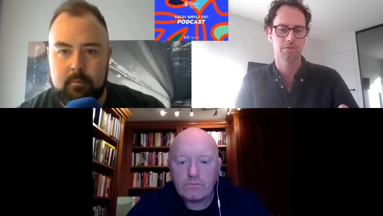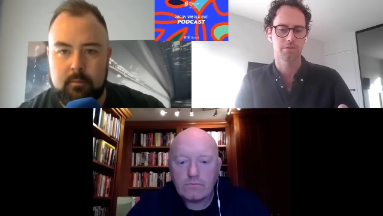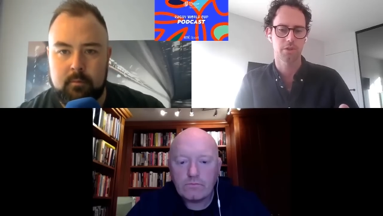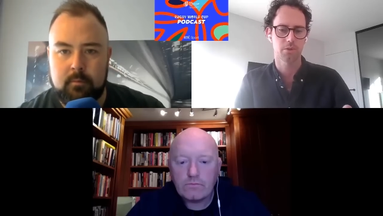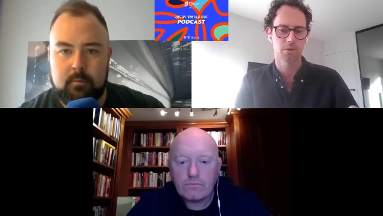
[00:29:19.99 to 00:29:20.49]
Speaker 1: on the
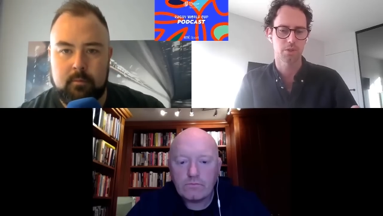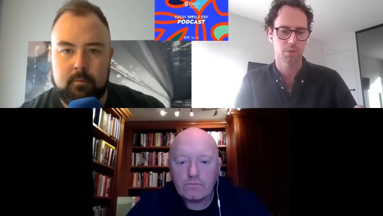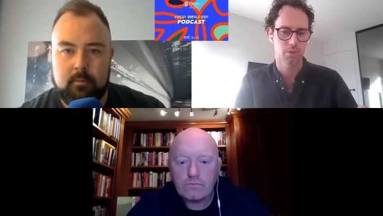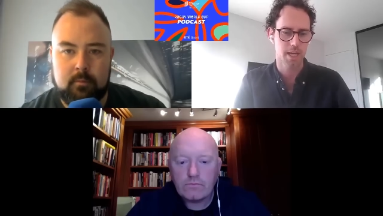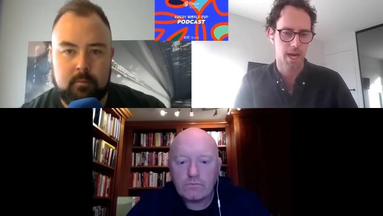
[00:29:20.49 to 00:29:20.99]
field
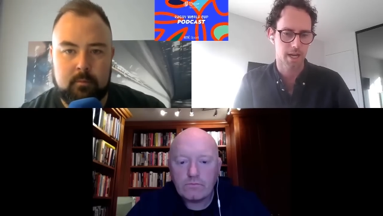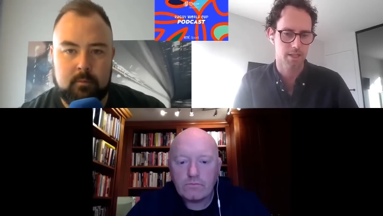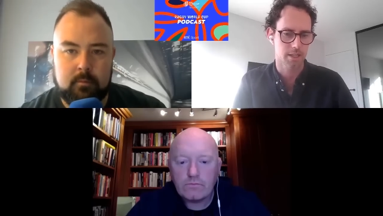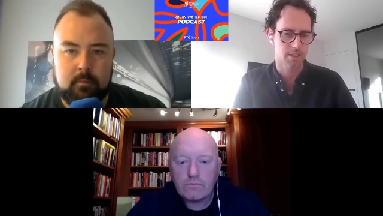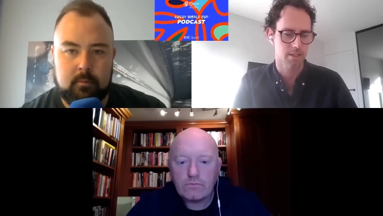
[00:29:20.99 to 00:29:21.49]
to
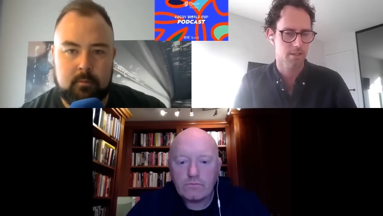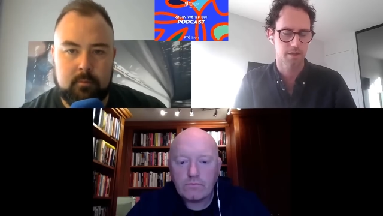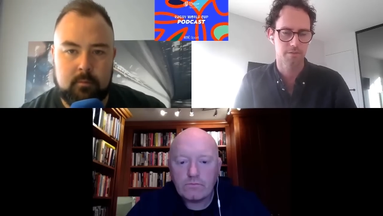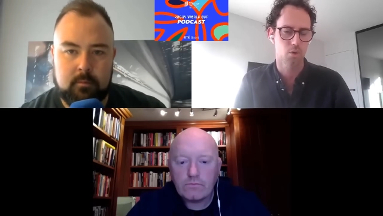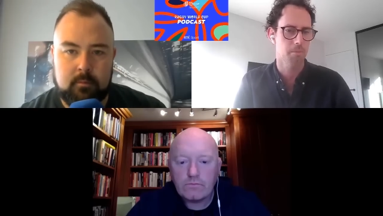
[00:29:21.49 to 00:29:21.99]
tactics,
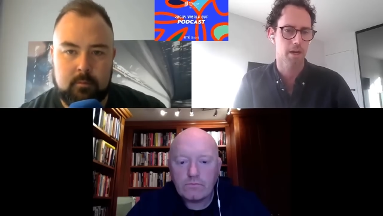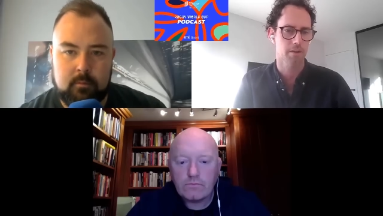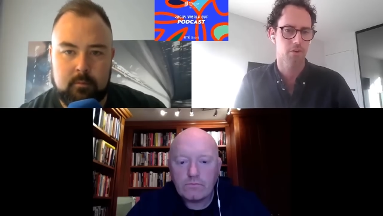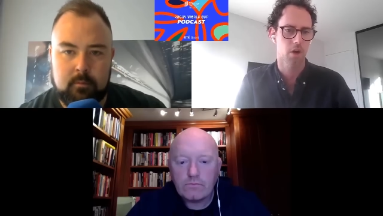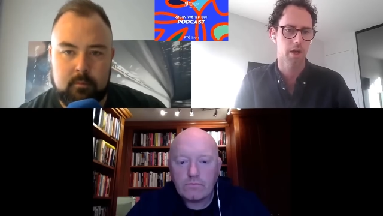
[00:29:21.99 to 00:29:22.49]
they've all
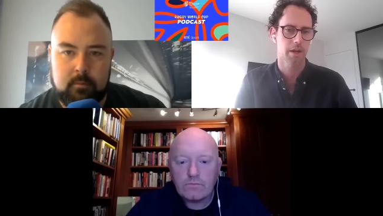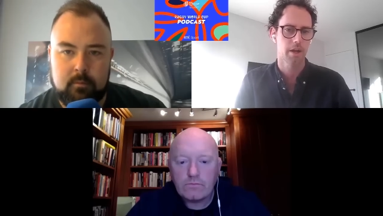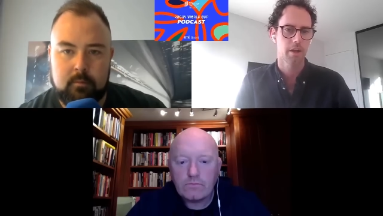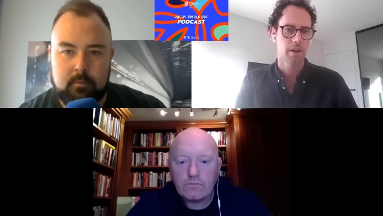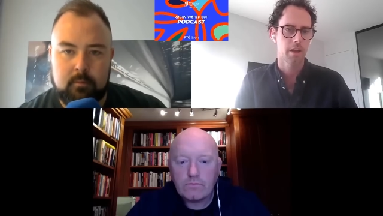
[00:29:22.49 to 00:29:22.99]
backfired
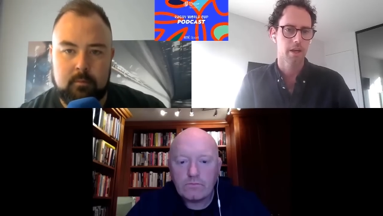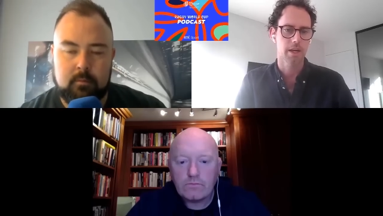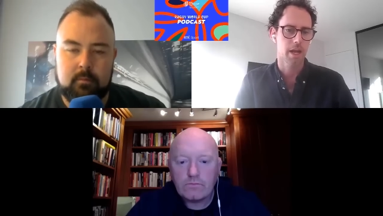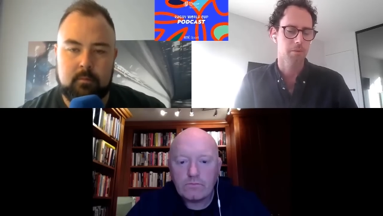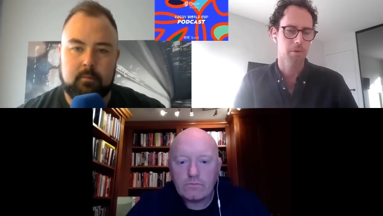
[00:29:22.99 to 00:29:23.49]

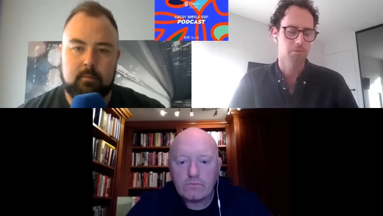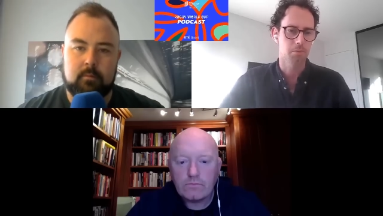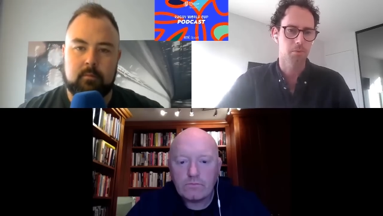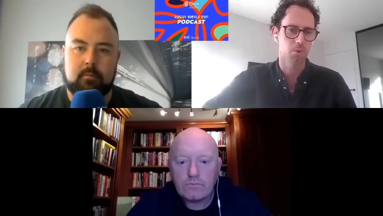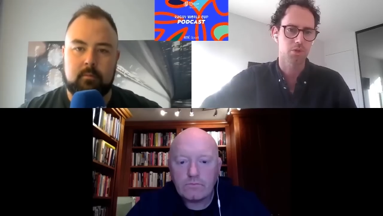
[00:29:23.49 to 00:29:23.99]
in epic
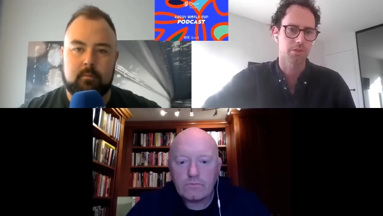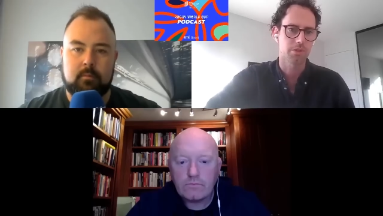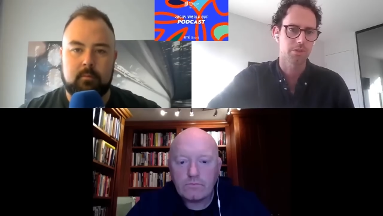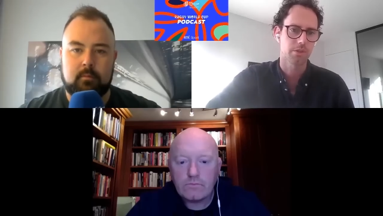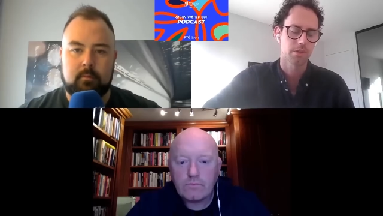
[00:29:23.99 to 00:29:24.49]

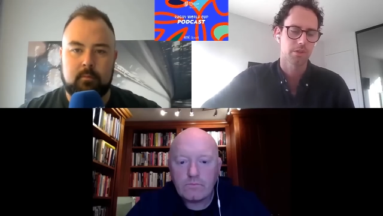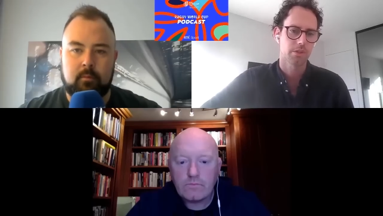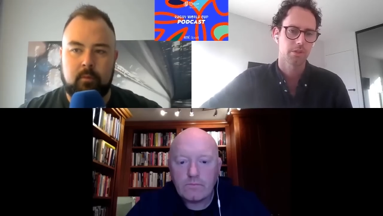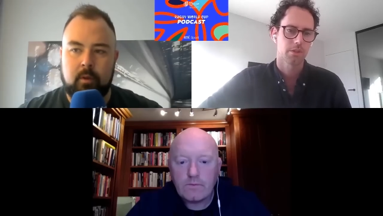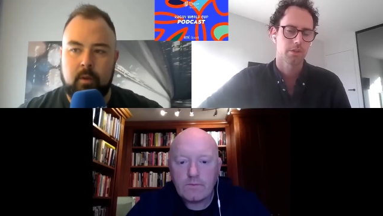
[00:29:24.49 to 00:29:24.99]
proportions.
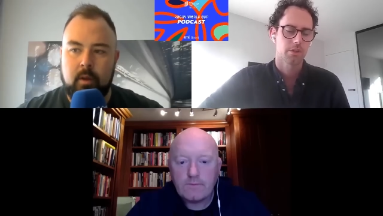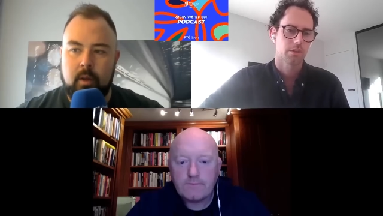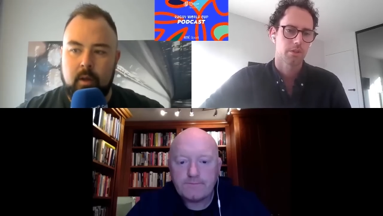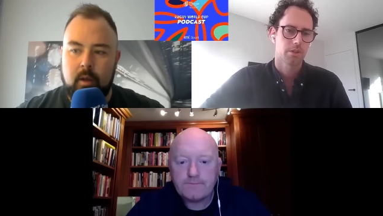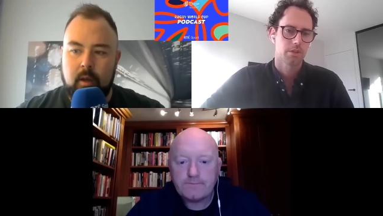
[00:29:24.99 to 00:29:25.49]

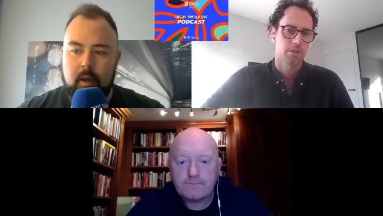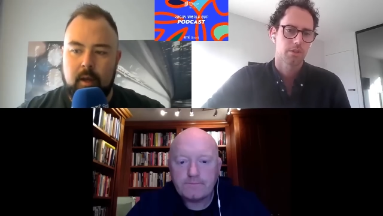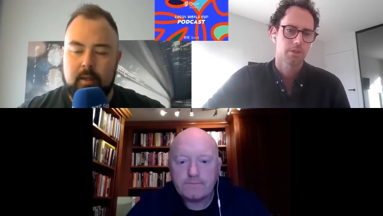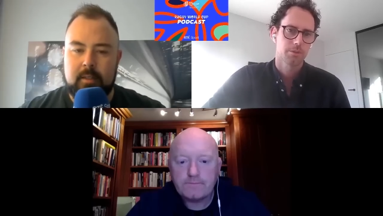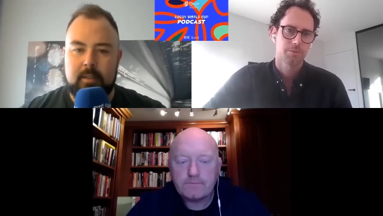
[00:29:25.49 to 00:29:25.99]

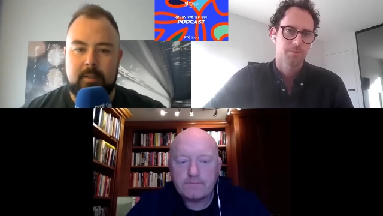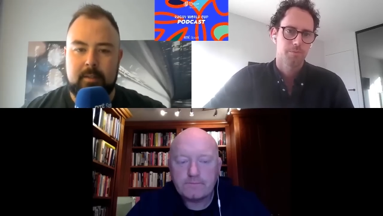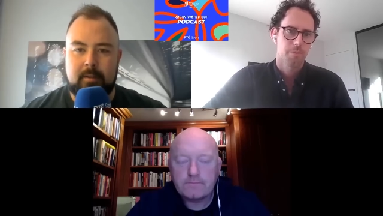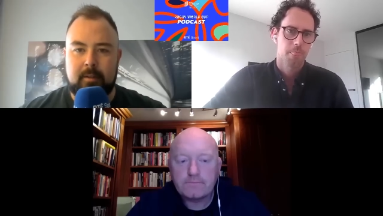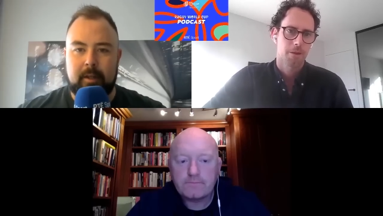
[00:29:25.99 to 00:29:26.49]
Speaker 2: And
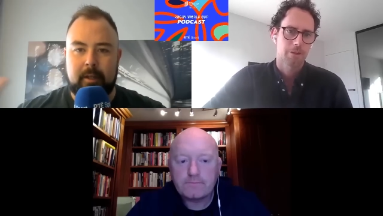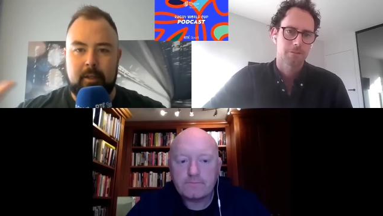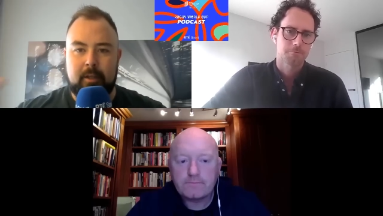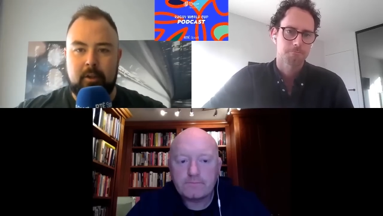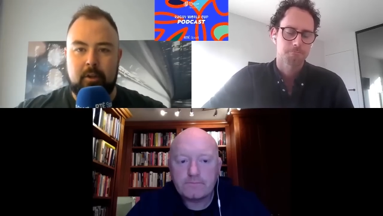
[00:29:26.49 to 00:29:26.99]
like
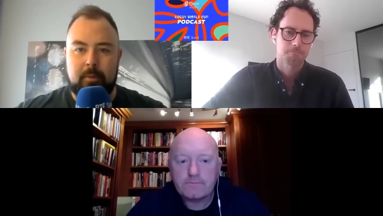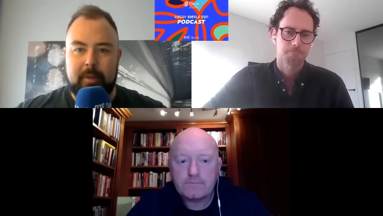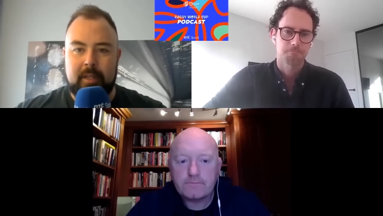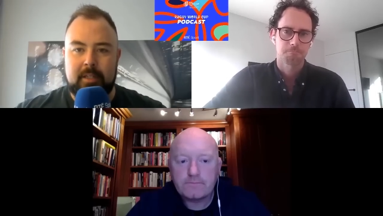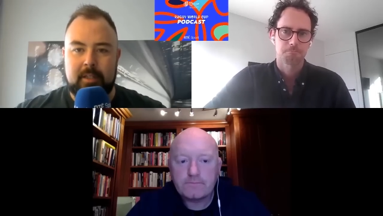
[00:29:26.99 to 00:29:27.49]
coming
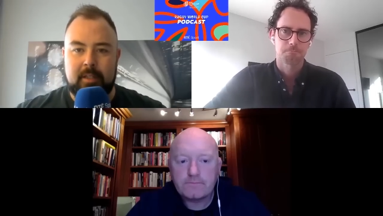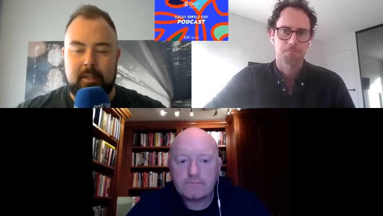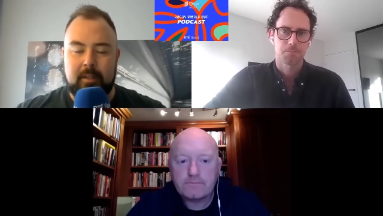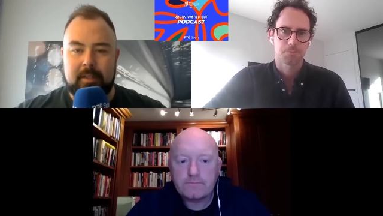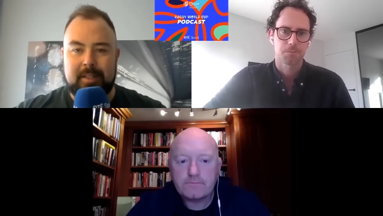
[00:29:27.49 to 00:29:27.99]
into the,
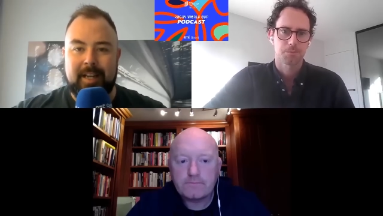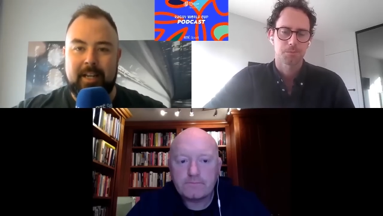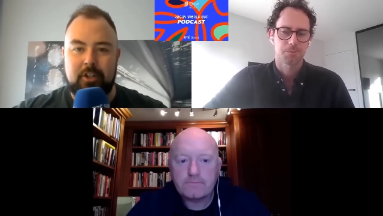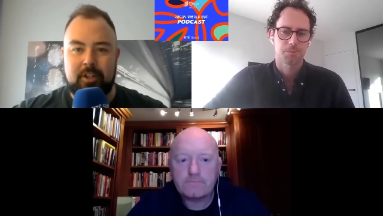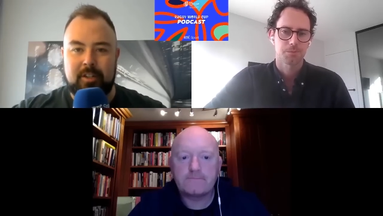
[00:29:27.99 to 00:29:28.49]
the
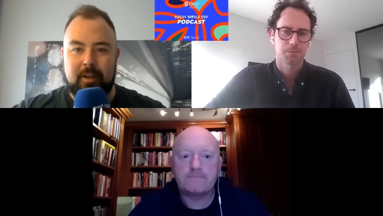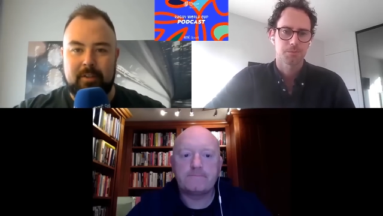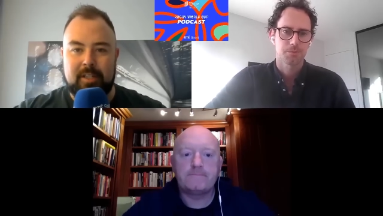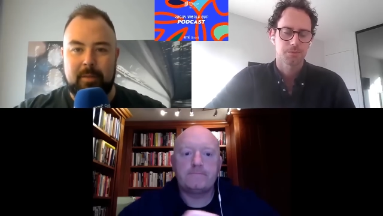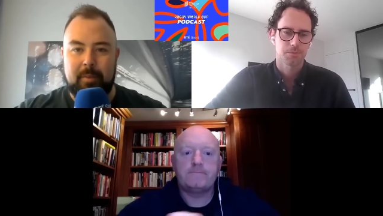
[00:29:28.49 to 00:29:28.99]
selection has
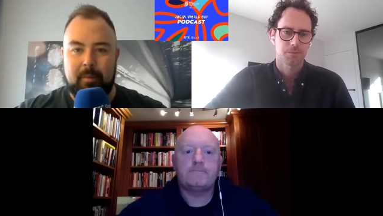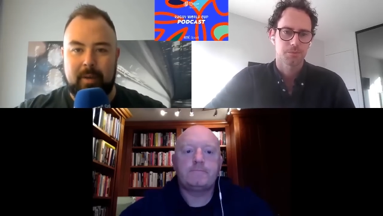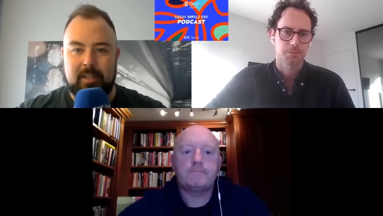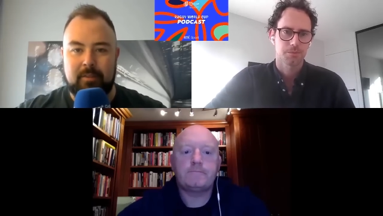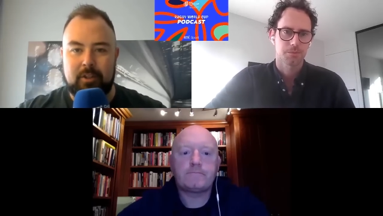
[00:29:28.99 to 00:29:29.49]
obviously been a
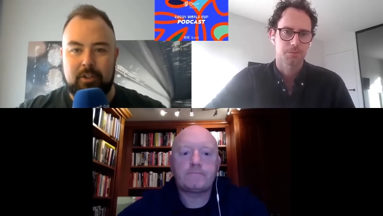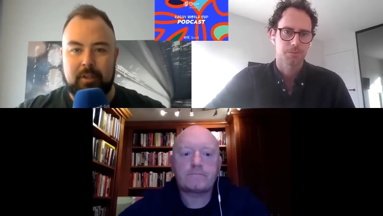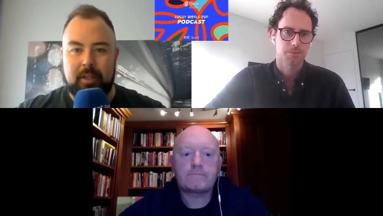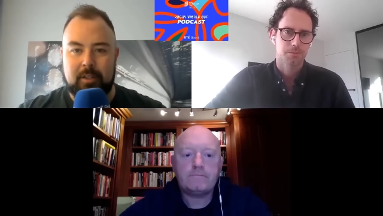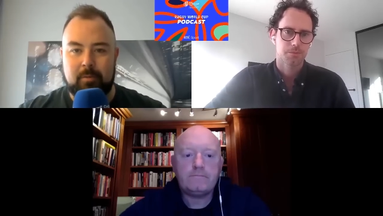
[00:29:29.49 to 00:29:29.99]
massive issue
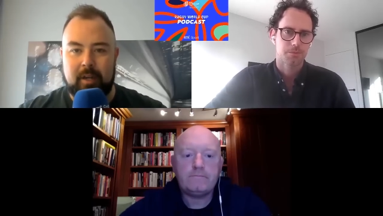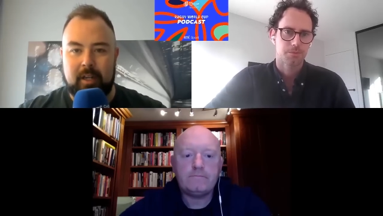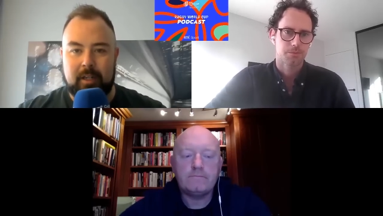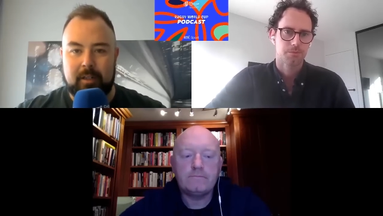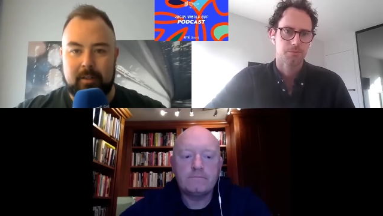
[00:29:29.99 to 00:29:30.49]
then as well.
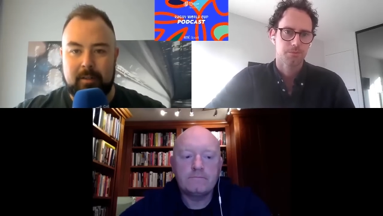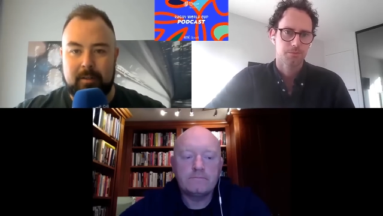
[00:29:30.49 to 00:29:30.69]
And